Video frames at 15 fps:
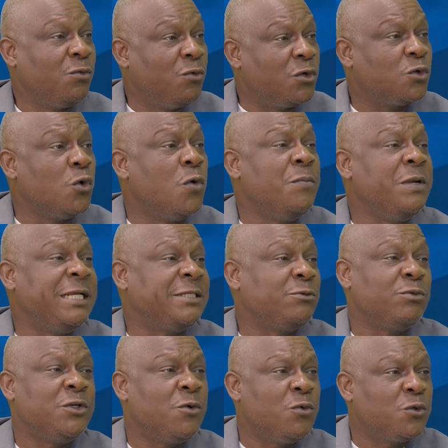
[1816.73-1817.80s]
We want
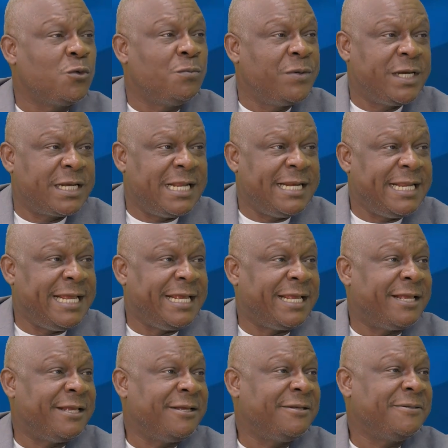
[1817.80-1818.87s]
omelette, we don't want to break an
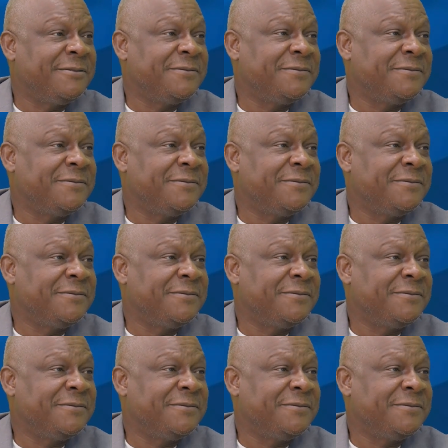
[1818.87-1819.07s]
egg.